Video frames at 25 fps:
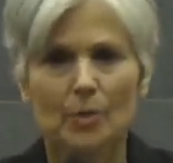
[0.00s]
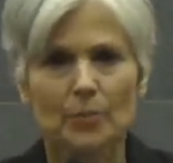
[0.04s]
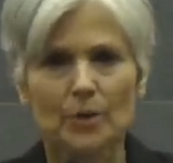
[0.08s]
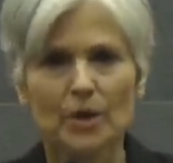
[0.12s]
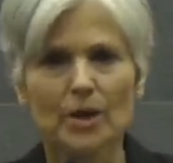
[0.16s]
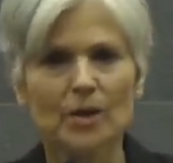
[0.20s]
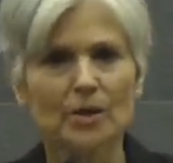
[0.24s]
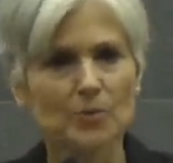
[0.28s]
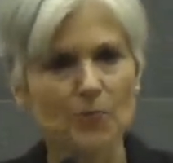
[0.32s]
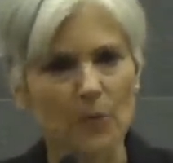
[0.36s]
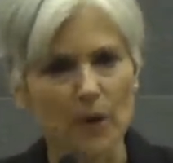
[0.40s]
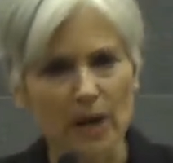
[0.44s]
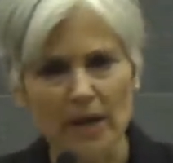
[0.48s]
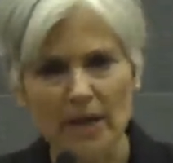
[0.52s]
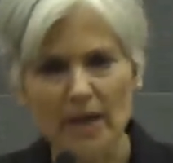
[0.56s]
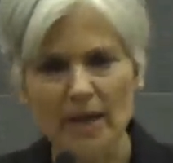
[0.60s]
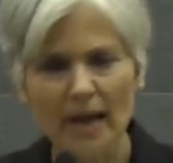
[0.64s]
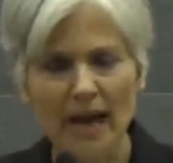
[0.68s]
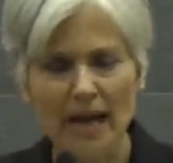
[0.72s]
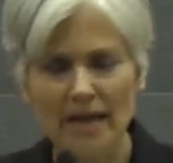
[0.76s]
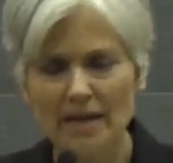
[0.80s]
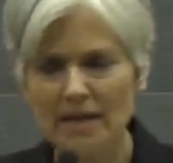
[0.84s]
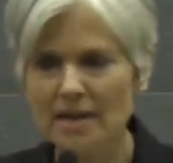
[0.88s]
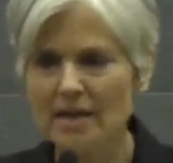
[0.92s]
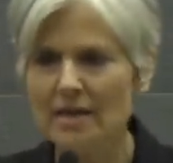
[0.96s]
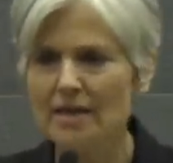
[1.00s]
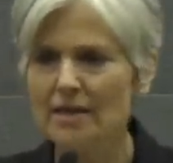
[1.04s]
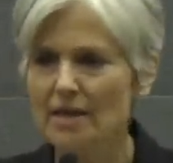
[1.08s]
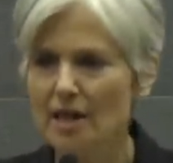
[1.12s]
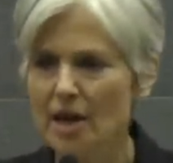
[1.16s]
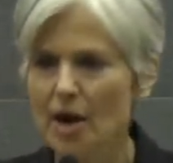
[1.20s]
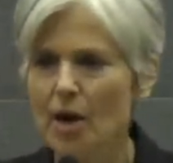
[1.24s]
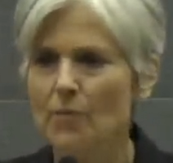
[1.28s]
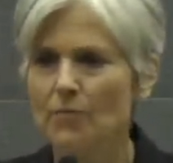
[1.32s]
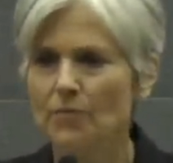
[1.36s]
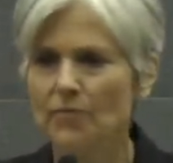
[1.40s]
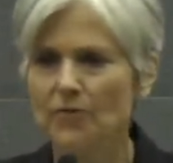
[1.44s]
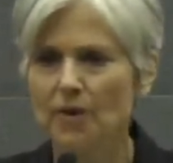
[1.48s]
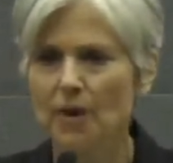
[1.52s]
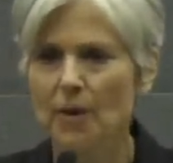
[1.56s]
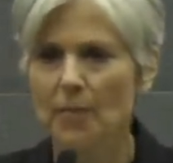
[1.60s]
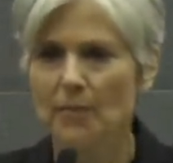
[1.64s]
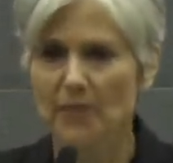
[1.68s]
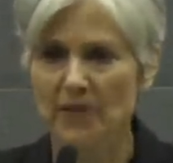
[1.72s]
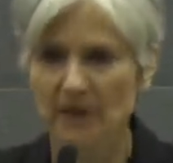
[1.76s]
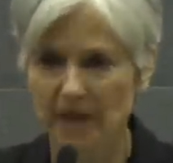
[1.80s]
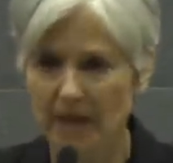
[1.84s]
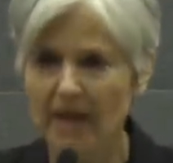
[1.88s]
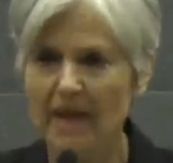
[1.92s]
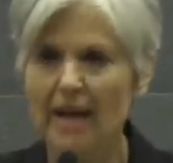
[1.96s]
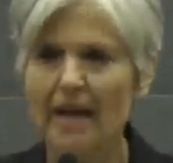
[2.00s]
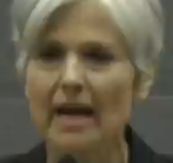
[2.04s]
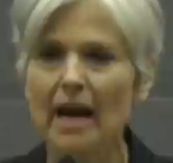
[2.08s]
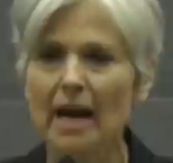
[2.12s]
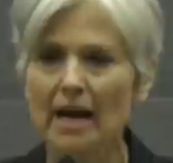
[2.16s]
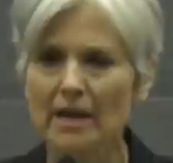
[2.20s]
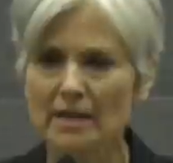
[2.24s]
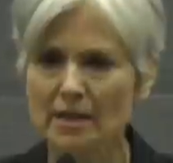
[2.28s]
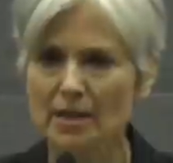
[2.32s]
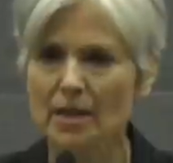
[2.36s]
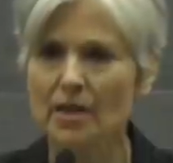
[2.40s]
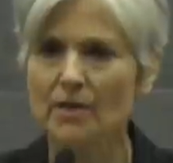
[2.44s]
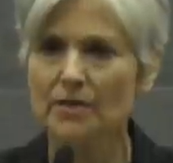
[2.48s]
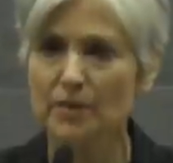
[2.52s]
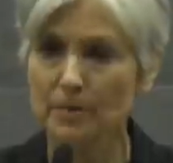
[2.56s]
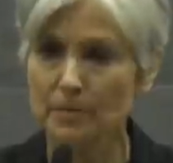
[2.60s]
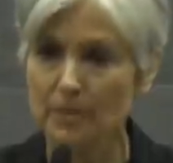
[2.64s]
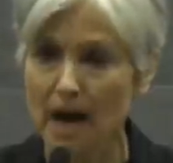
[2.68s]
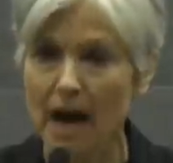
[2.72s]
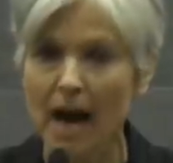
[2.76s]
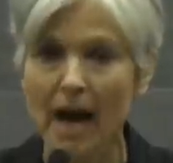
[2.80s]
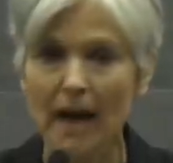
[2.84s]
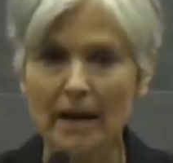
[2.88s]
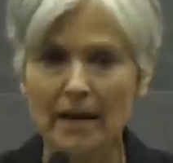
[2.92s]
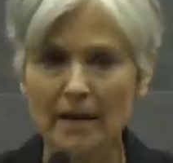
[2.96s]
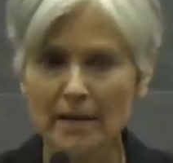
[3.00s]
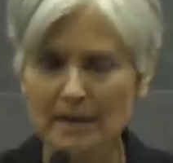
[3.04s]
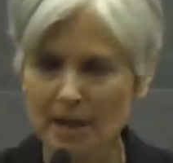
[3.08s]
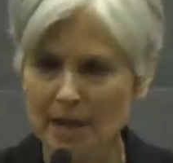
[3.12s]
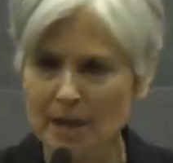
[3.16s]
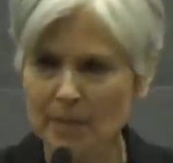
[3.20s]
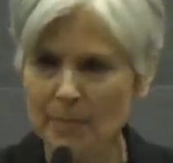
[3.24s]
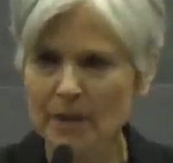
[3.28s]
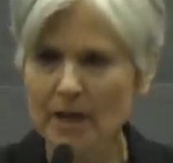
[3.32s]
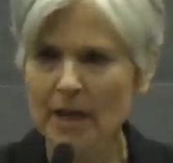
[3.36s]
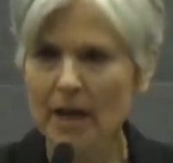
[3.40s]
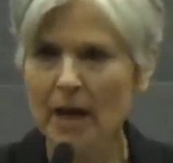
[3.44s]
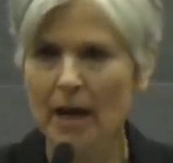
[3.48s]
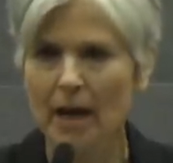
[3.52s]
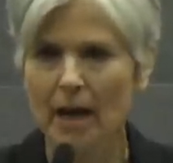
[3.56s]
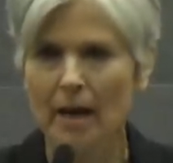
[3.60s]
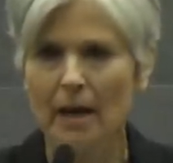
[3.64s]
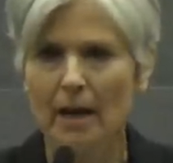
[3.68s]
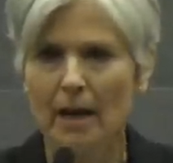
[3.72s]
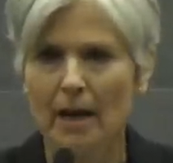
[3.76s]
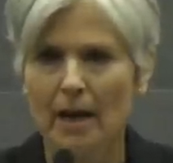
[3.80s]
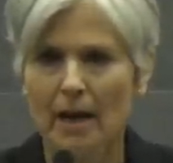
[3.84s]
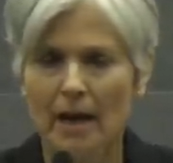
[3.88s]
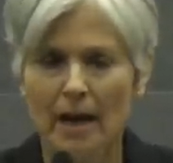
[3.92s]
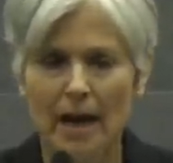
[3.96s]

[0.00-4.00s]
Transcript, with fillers: Because where did ISIS come from? The chaos of Iraq and Libya.